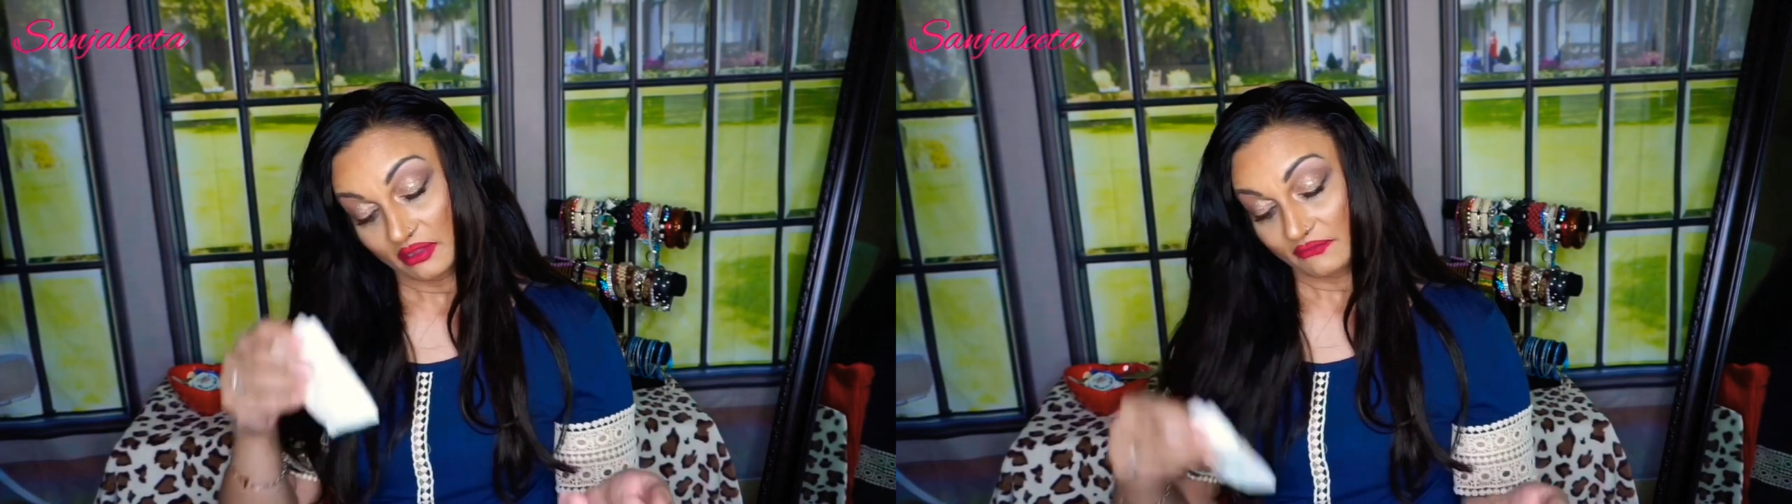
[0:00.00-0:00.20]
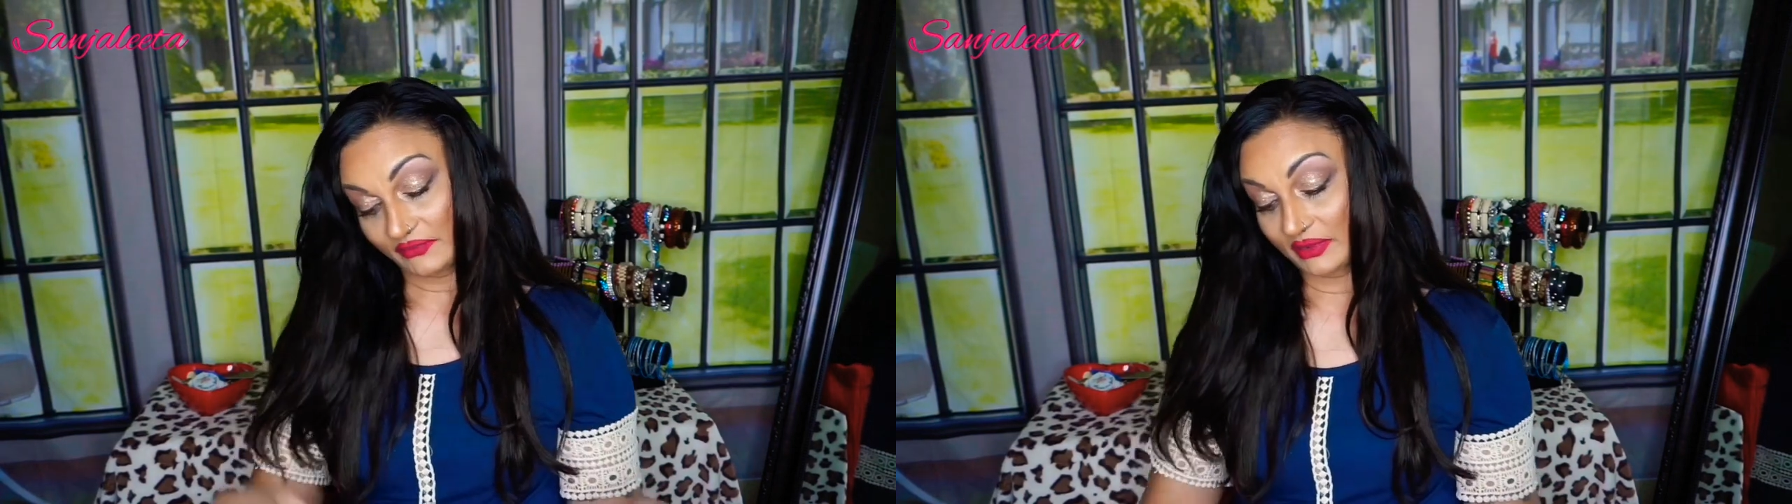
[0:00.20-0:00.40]

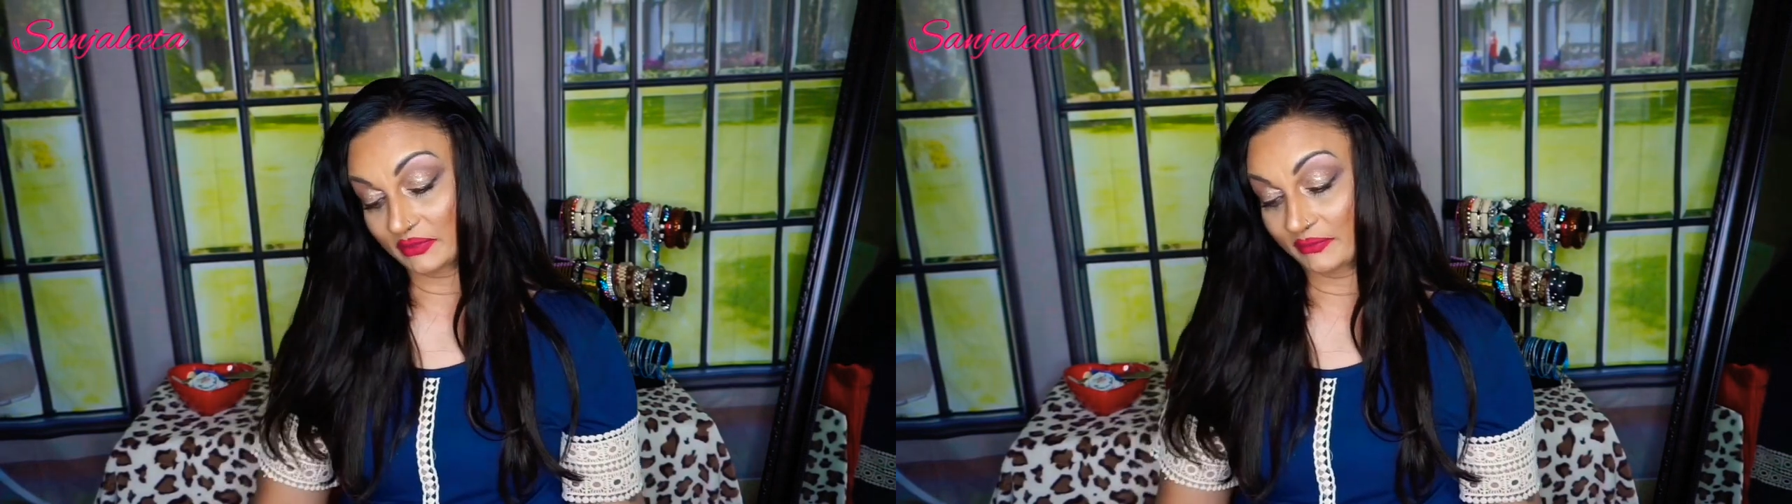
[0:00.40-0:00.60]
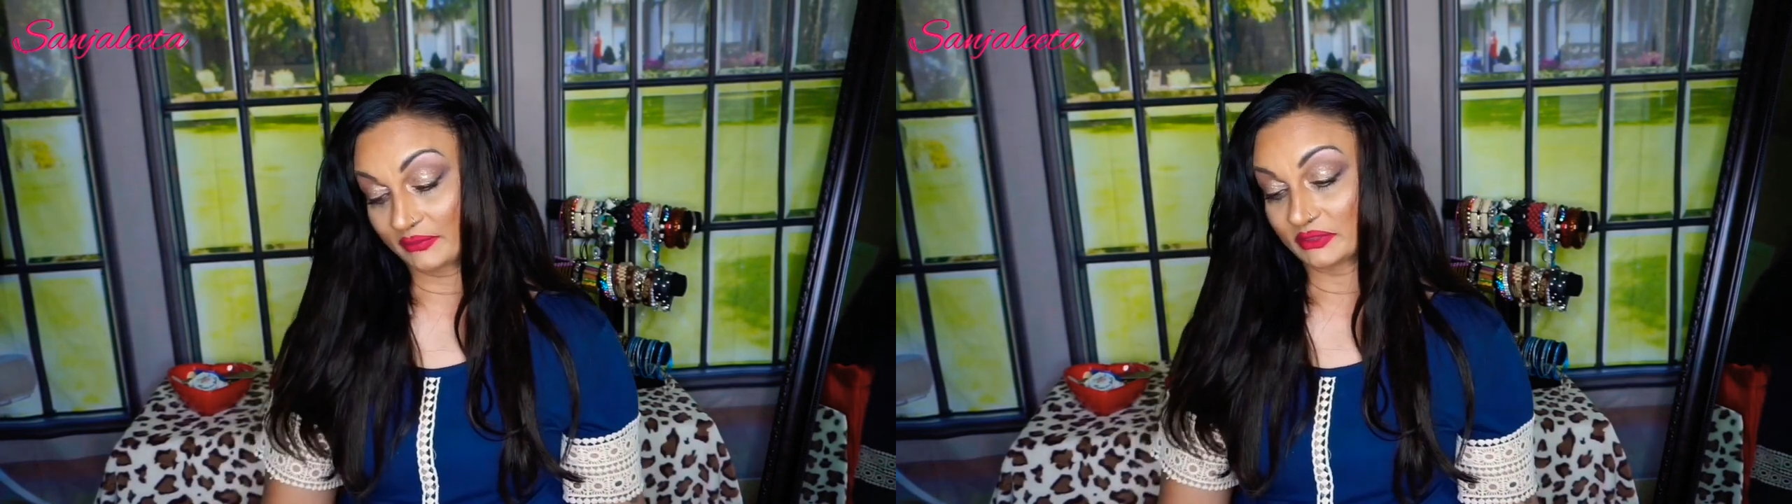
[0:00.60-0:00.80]

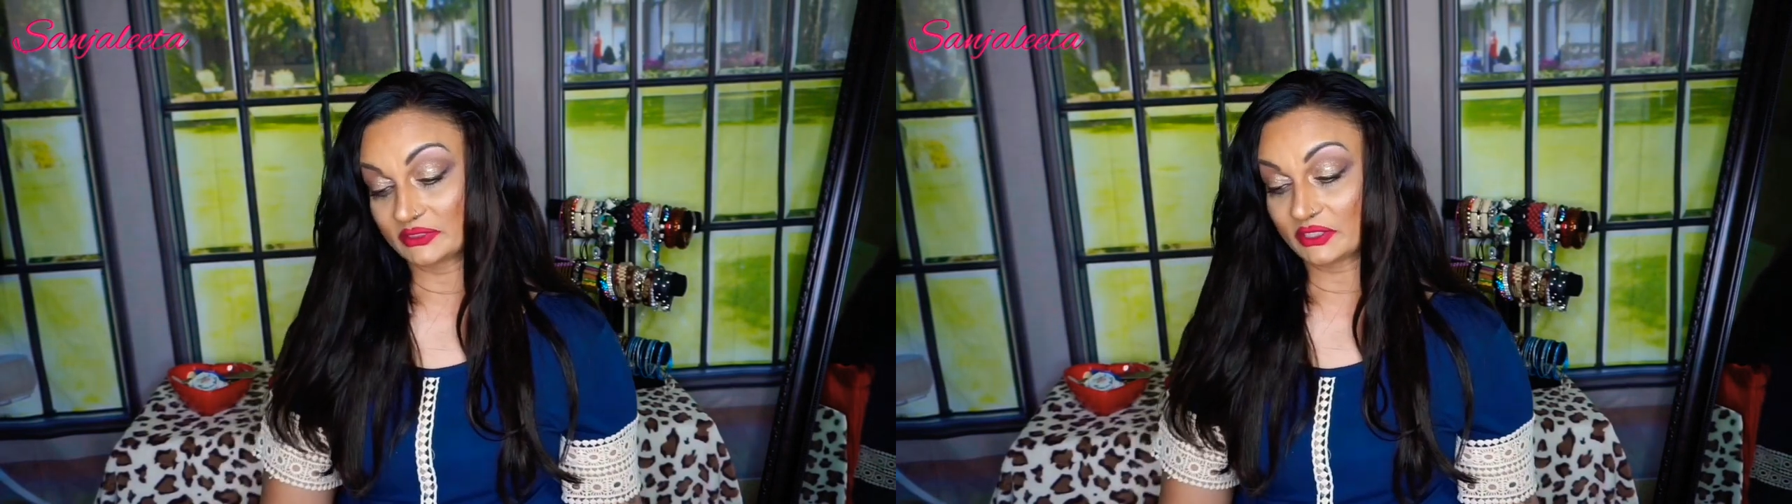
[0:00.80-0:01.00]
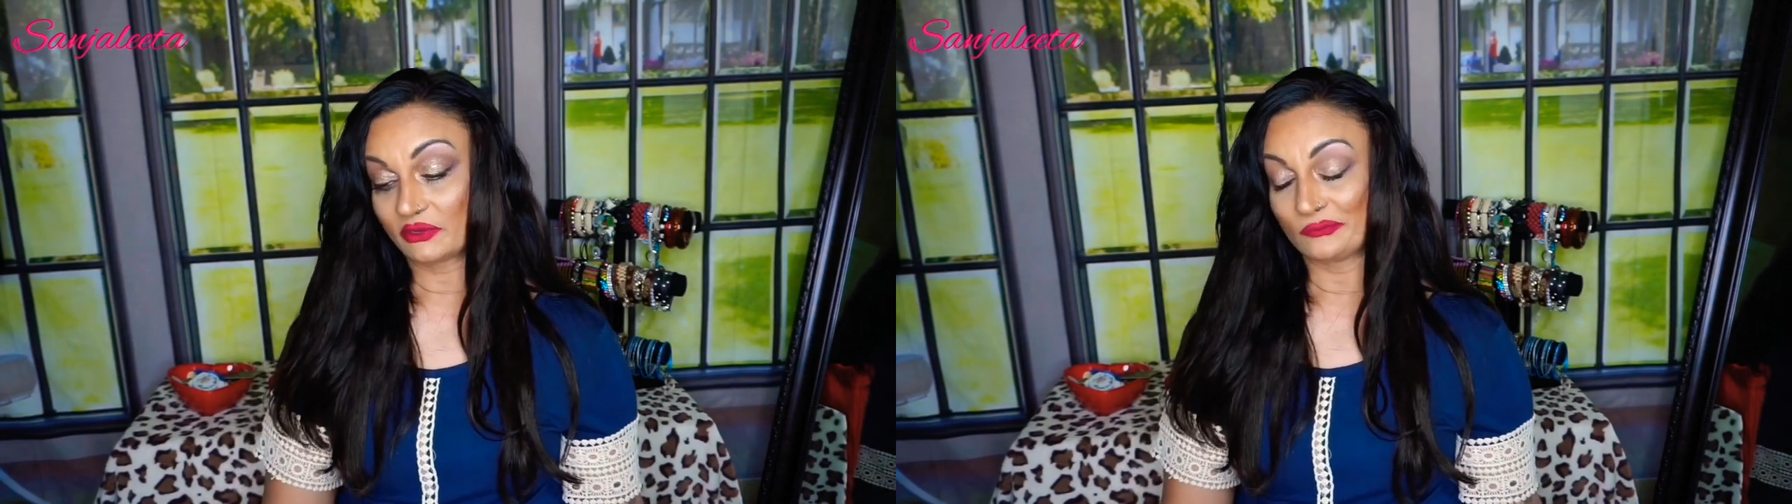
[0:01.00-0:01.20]
family
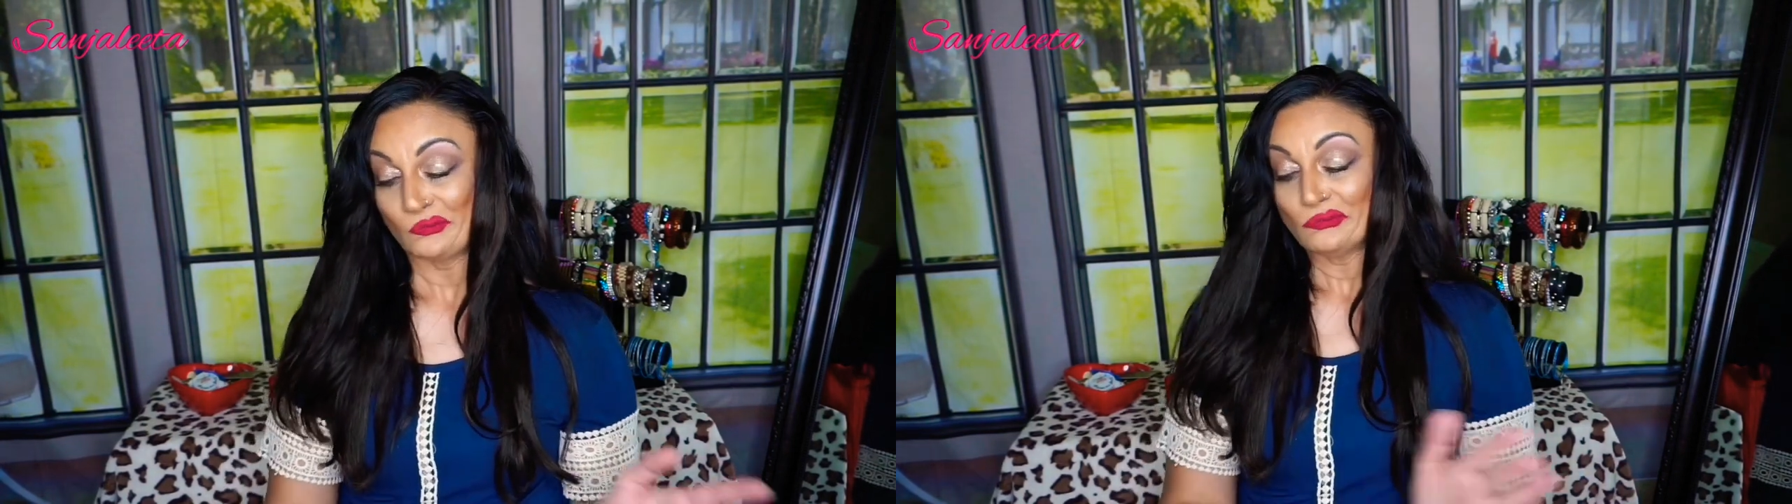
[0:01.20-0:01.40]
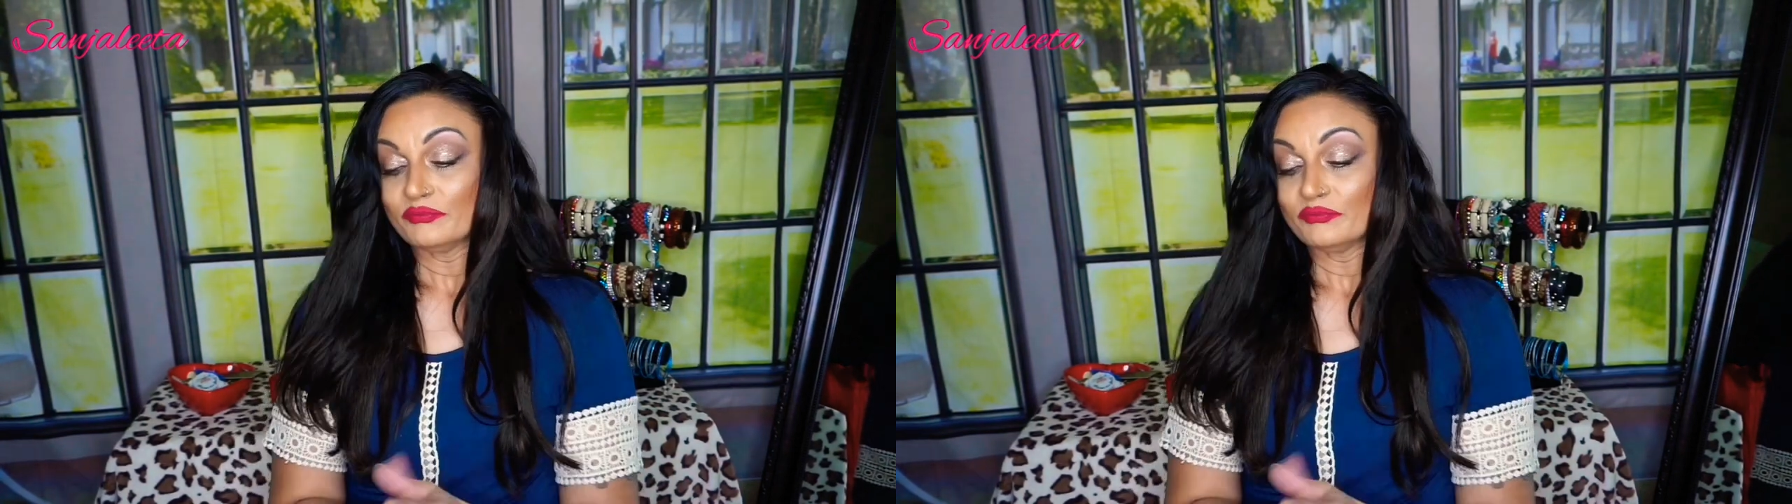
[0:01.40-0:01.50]
members. So